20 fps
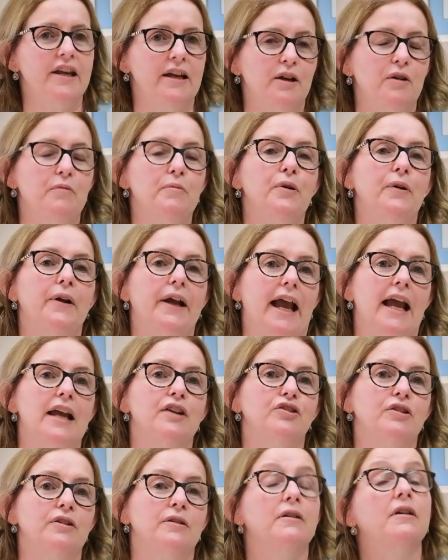
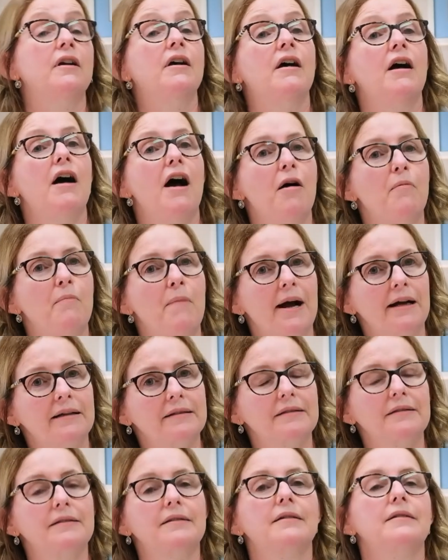communication
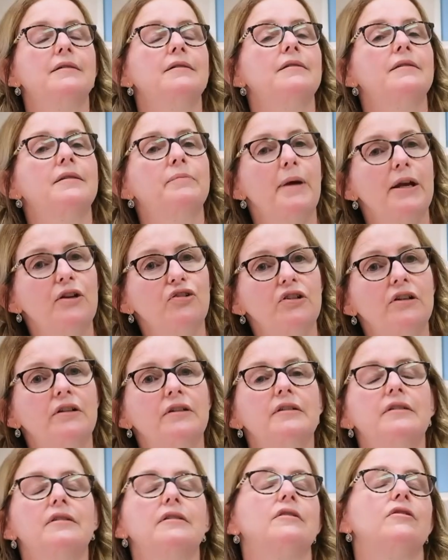amongst
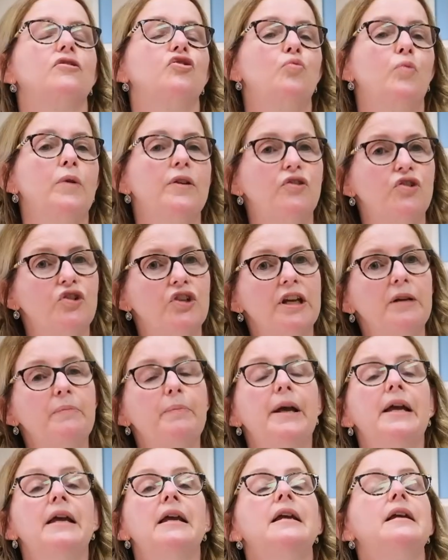specialists, with
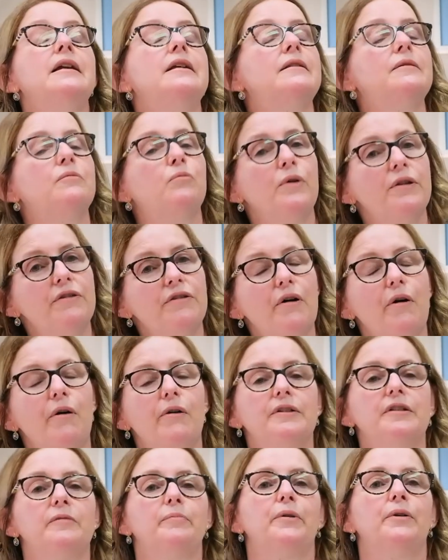GPs, with the
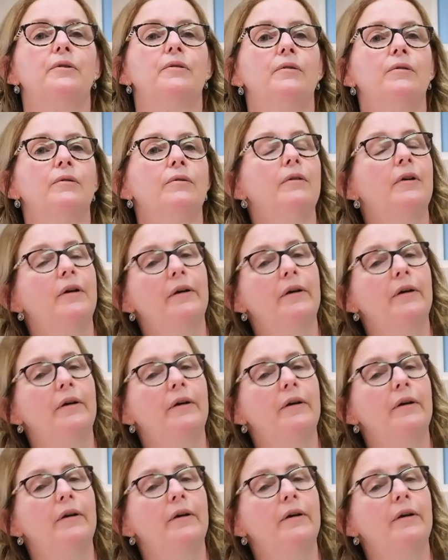hospital,